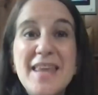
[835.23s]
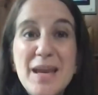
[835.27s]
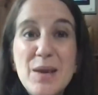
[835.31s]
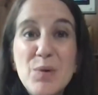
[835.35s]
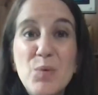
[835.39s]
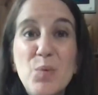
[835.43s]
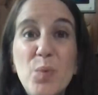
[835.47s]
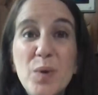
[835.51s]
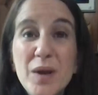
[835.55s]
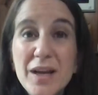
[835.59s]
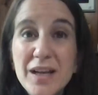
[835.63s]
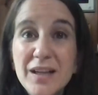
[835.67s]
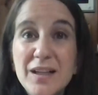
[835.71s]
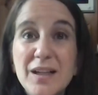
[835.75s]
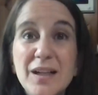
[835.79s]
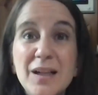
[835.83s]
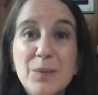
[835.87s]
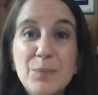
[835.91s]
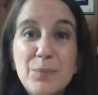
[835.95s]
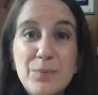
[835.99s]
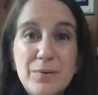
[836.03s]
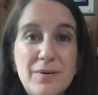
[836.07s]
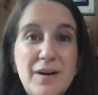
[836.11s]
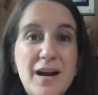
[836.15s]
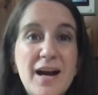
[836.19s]
But then it says,
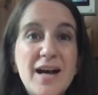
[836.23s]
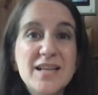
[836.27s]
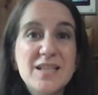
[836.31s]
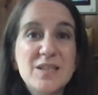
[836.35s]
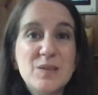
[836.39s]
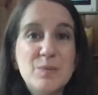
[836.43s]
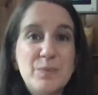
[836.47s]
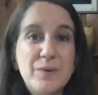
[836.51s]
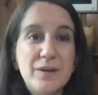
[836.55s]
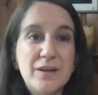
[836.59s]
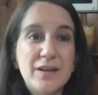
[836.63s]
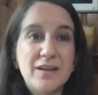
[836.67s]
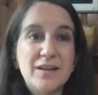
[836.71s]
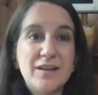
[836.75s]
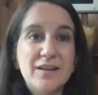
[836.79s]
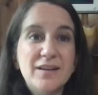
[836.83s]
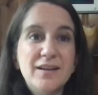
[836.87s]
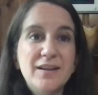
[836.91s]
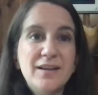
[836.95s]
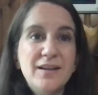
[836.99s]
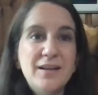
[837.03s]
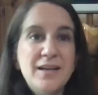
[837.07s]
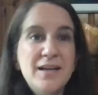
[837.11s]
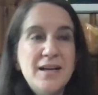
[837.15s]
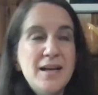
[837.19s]
after the sun had
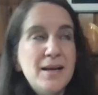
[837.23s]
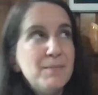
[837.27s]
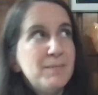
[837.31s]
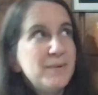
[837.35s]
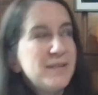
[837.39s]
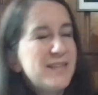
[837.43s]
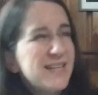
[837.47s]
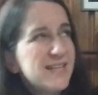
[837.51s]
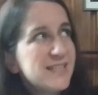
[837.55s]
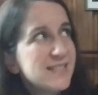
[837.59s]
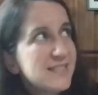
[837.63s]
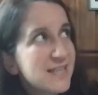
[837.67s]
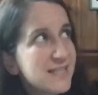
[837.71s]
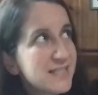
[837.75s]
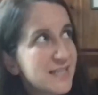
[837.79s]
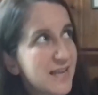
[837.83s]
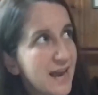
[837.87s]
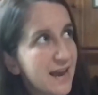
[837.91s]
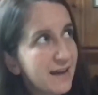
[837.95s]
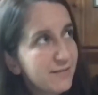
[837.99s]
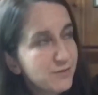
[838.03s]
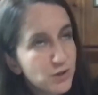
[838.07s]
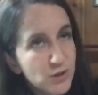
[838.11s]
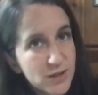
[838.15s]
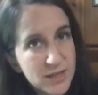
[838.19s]
set and
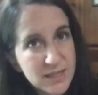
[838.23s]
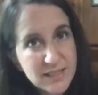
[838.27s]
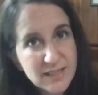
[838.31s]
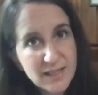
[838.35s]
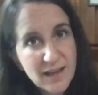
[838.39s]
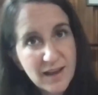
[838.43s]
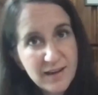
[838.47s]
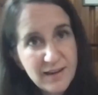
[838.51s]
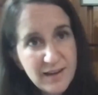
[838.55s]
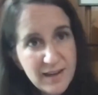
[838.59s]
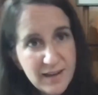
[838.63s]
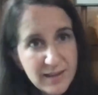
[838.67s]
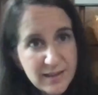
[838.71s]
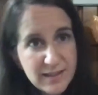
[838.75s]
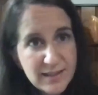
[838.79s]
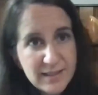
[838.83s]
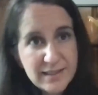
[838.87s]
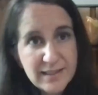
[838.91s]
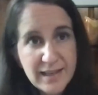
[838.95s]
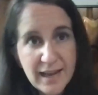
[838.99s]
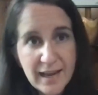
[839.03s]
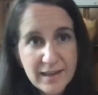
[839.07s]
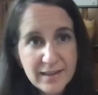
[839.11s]
the darkness had deepened,